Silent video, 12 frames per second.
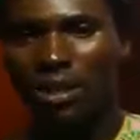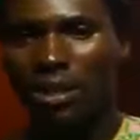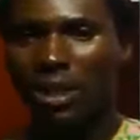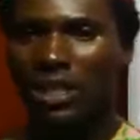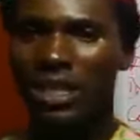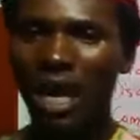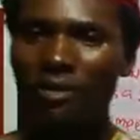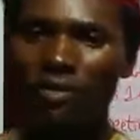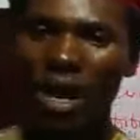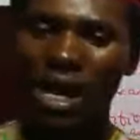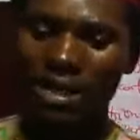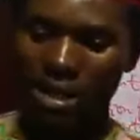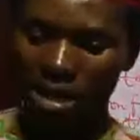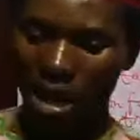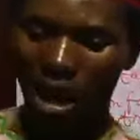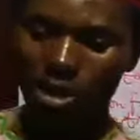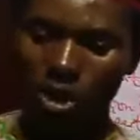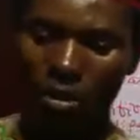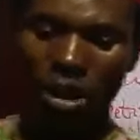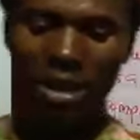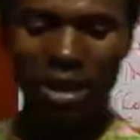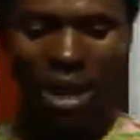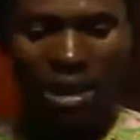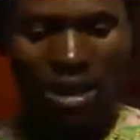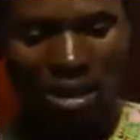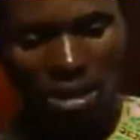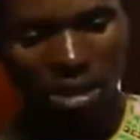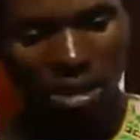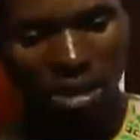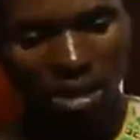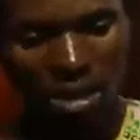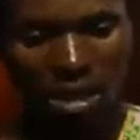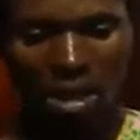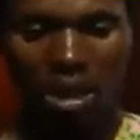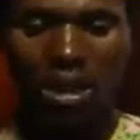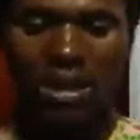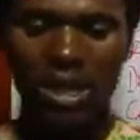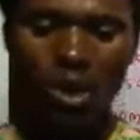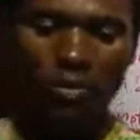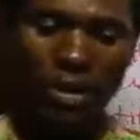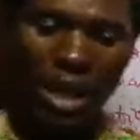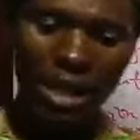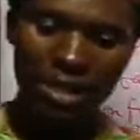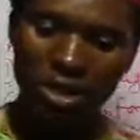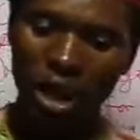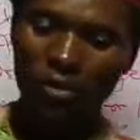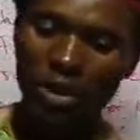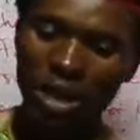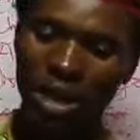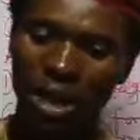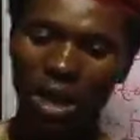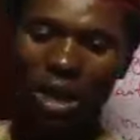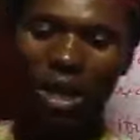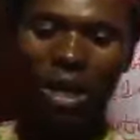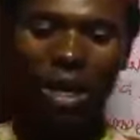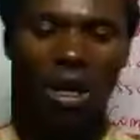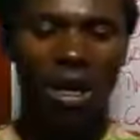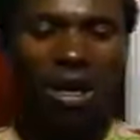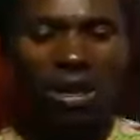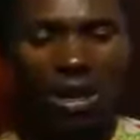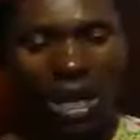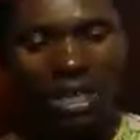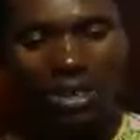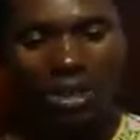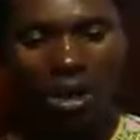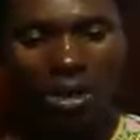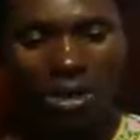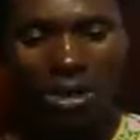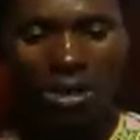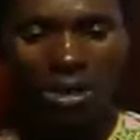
they share vests, and so many other things. They do philanthropic gestures.